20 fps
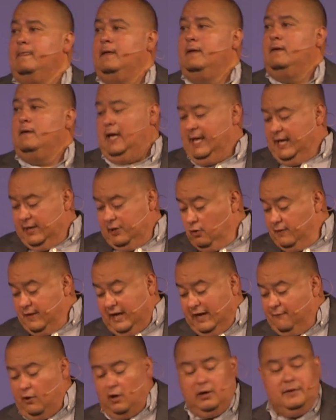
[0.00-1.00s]
And I know that
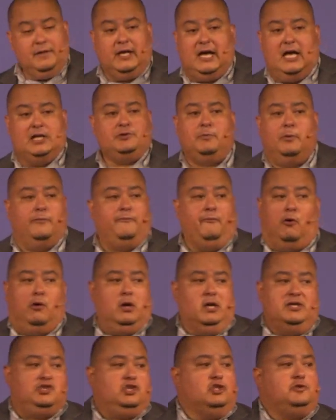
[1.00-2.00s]
I've heard the gospel before, and
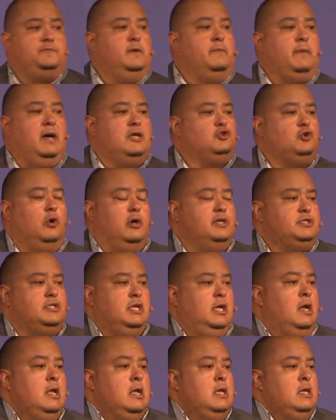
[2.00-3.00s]
it's just been my choice to,
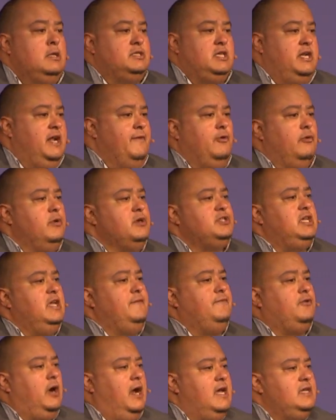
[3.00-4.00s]
to never receive
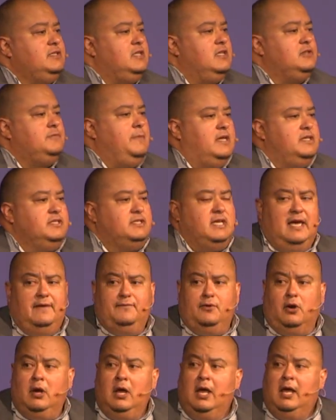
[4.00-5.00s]
Christ as my
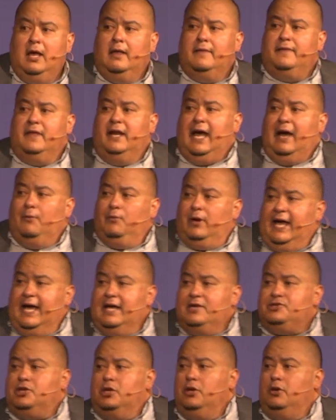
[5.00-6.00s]
Savior. Then I would
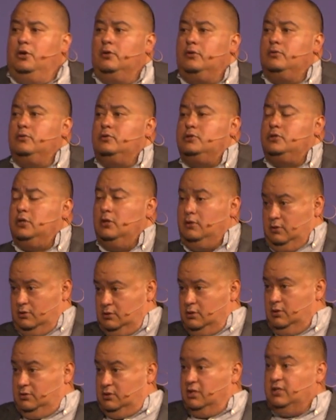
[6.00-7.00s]
ask you to, to,
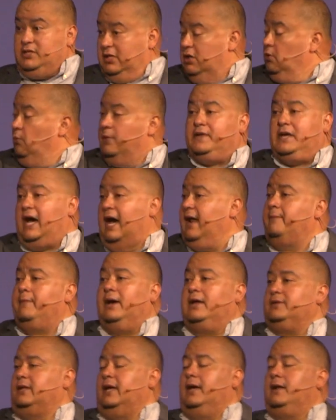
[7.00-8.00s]
to, to deal with God
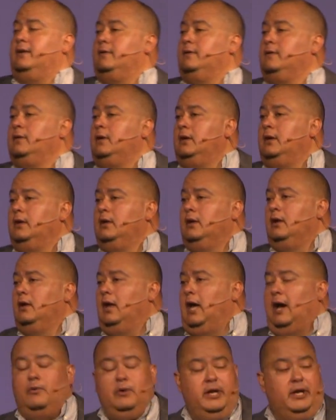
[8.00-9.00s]
about that.
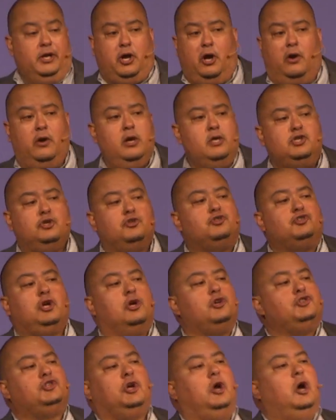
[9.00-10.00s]
I would encourage you,
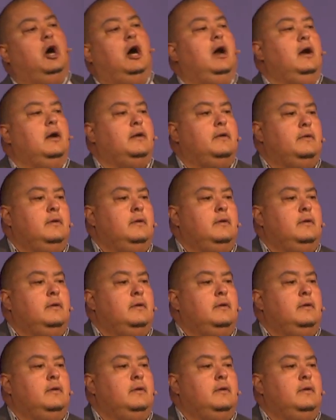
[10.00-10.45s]
search your heart.